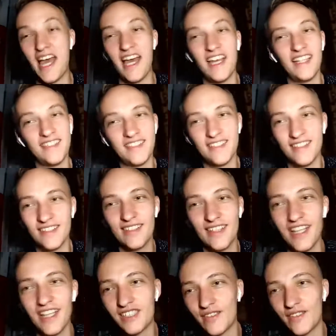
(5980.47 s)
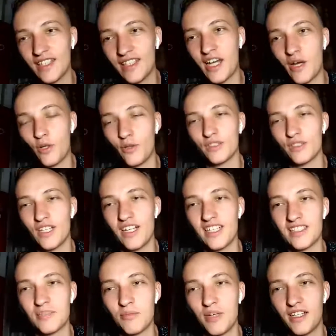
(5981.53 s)
And the last thing I always
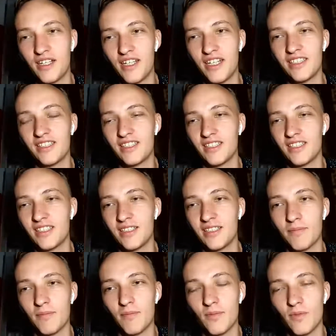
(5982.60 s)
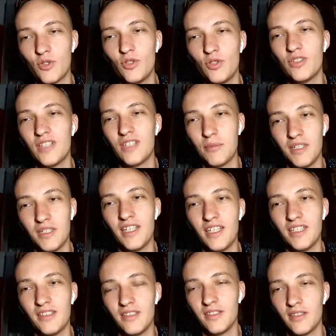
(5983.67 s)
ask my guests, could you
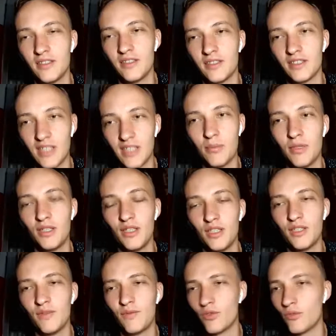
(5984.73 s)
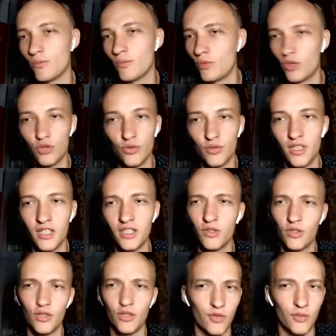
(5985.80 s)
nominate somebody from Portugal
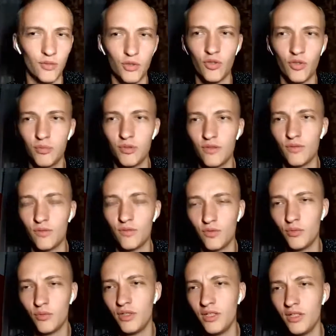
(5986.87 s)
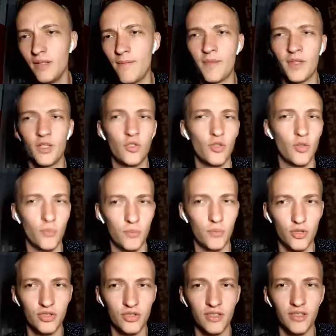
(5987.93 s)
or from European football,
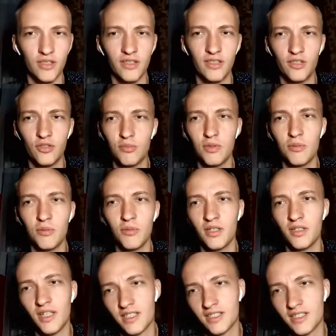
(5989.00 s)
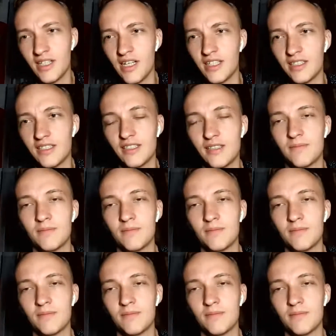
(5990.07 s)
personally, to be my next guest?